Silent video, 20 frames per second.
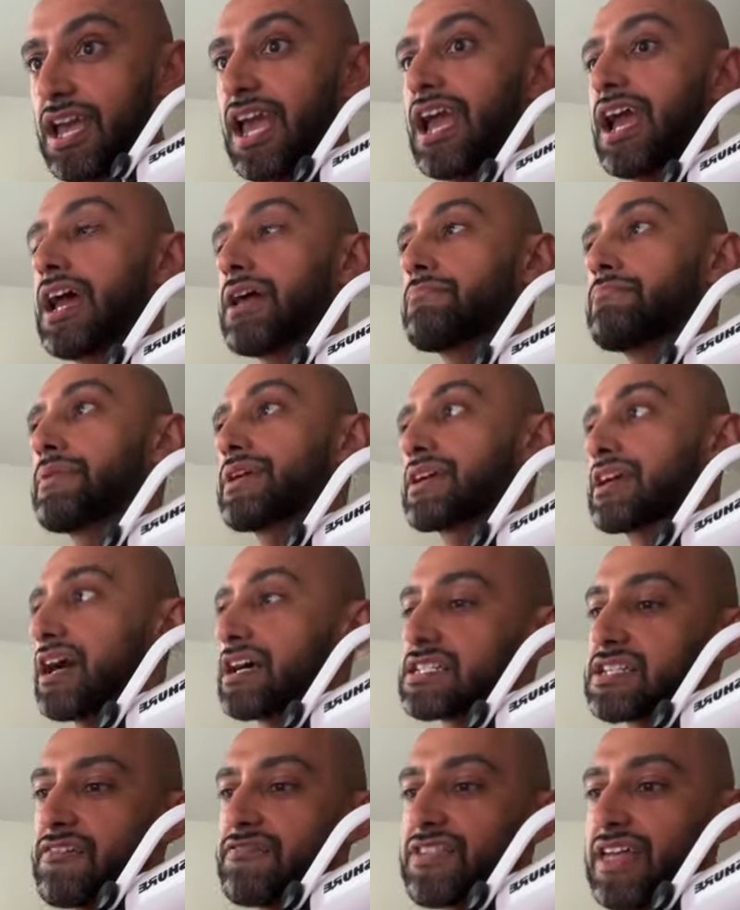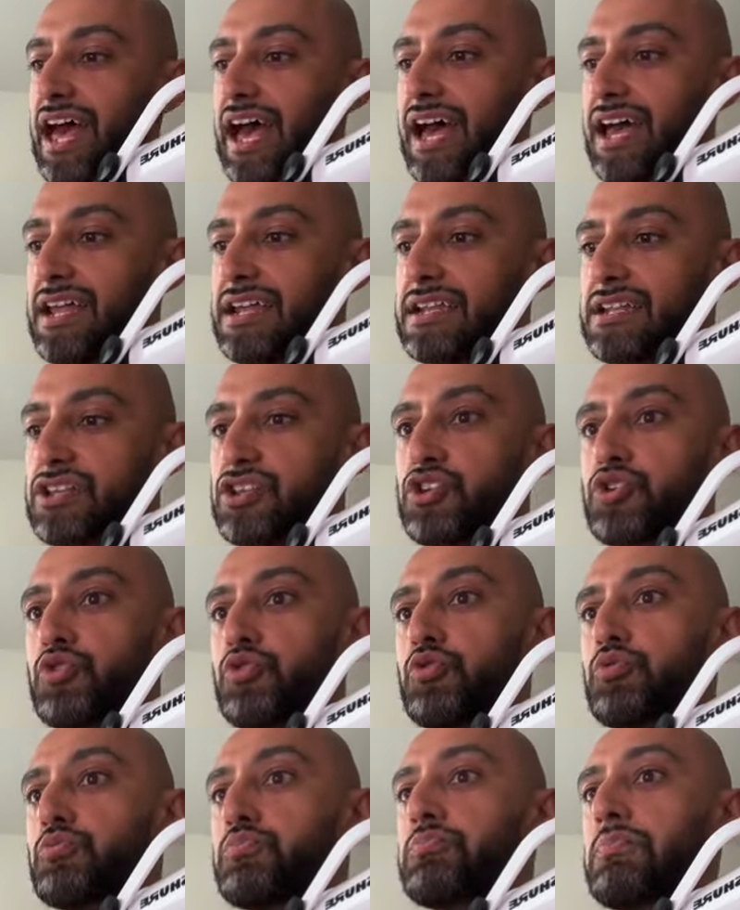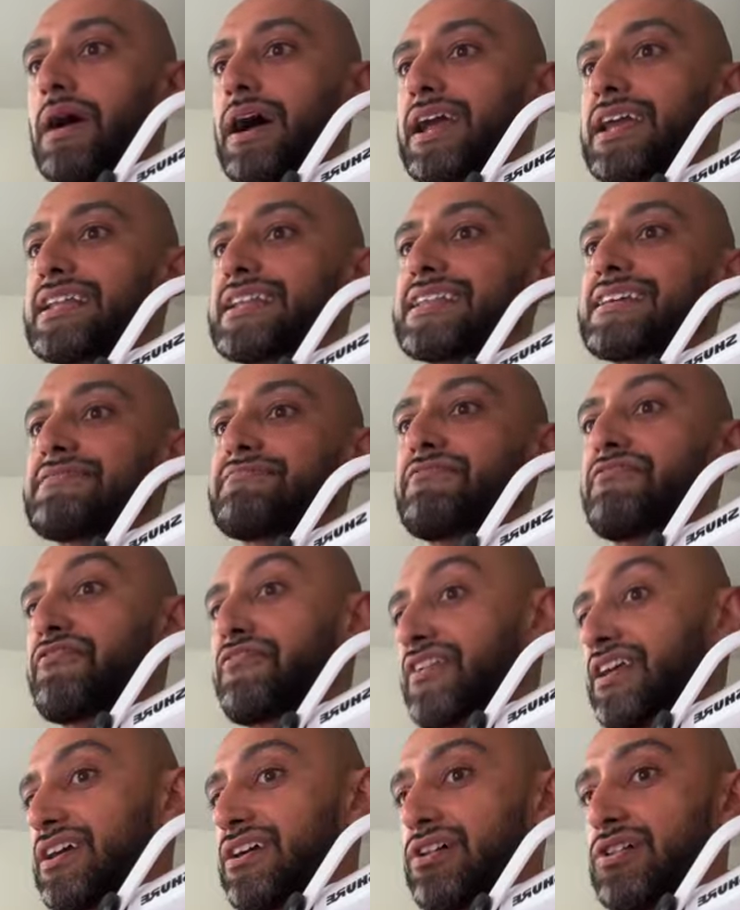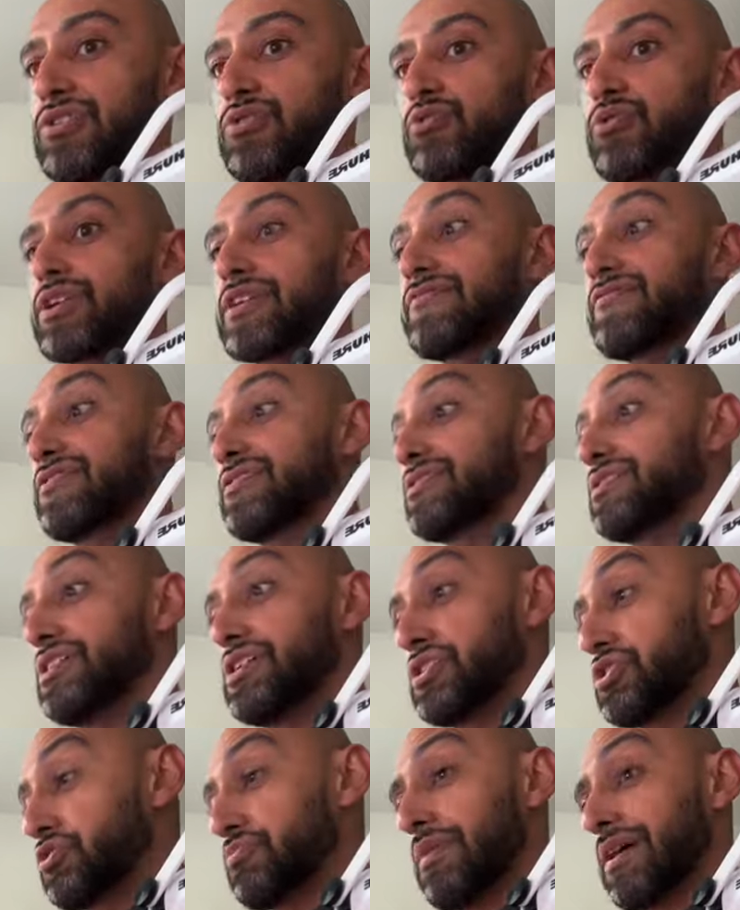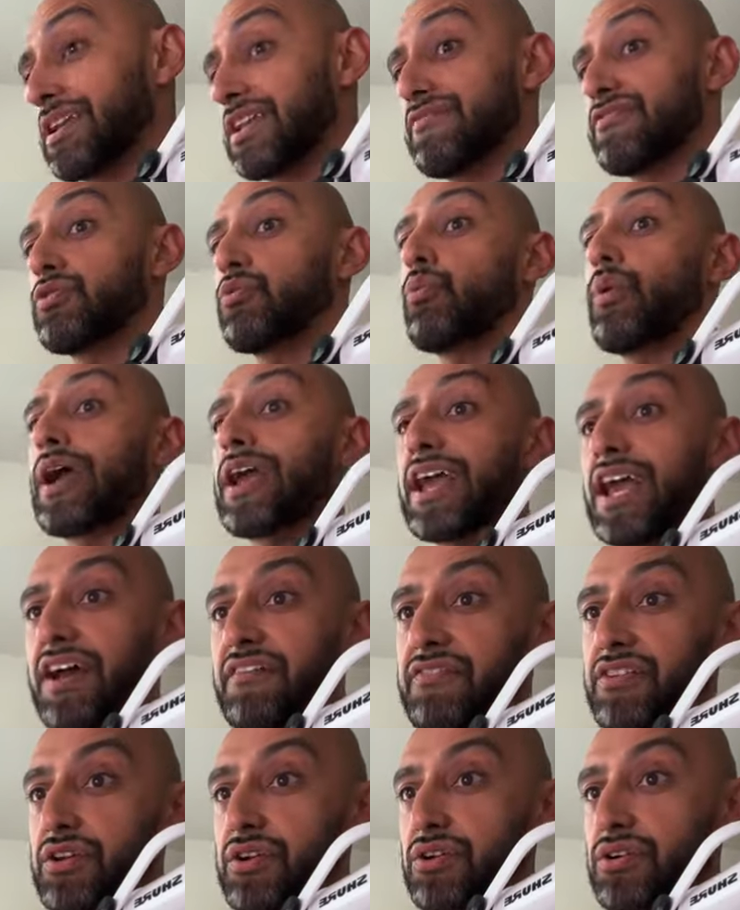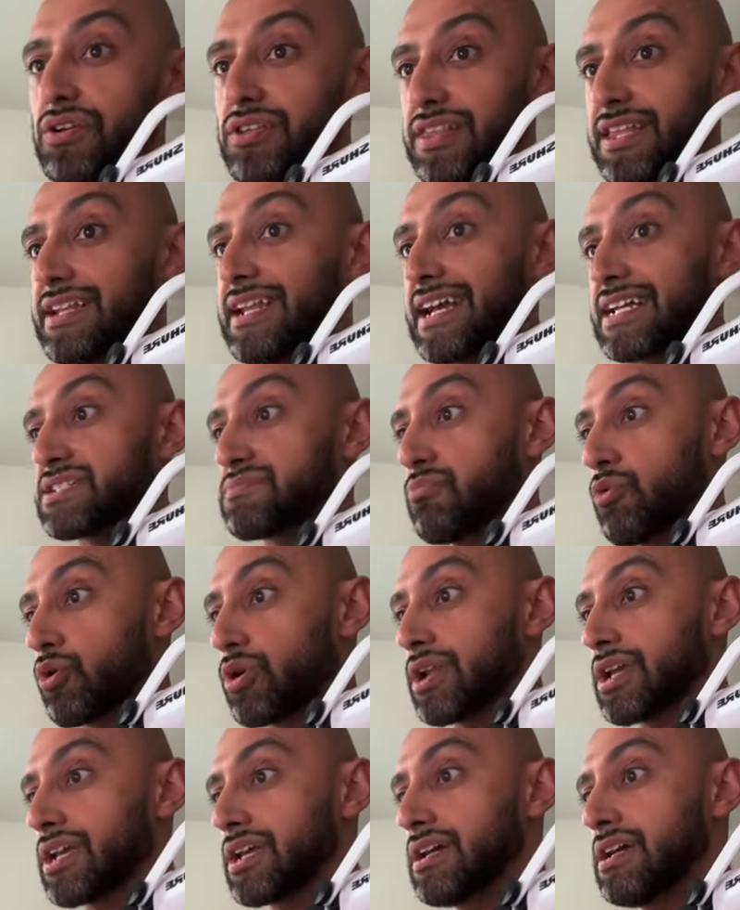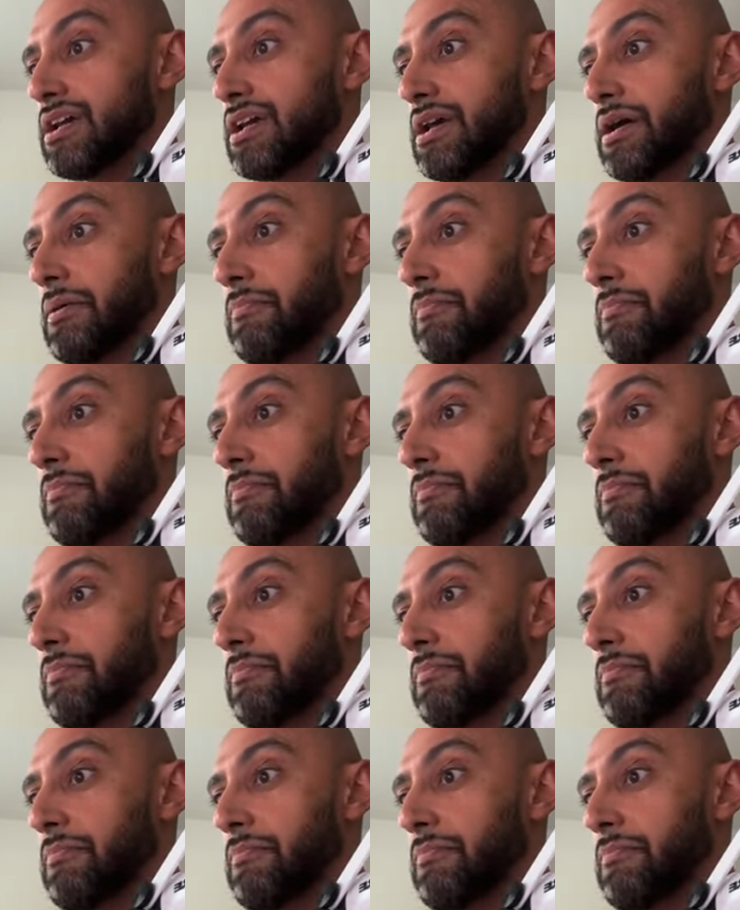And because of that, you might feel or even weigh heavier the next morning.